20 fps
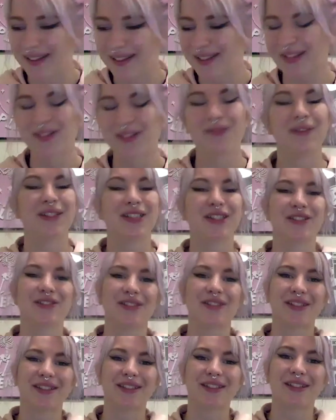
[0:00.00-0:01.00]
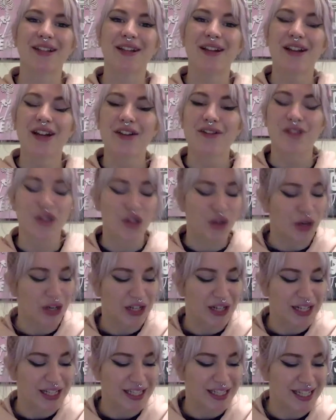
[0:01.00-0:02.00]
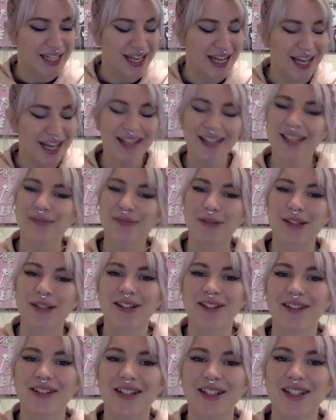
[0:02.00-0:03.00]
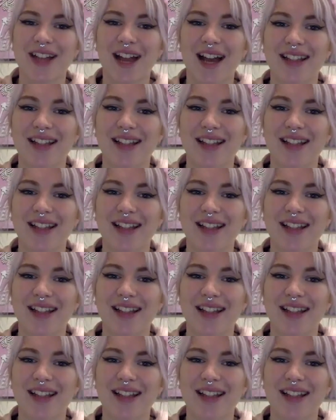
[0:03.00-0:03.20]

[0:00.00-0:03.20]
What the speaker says: you so much for joining us today. It's been great chat.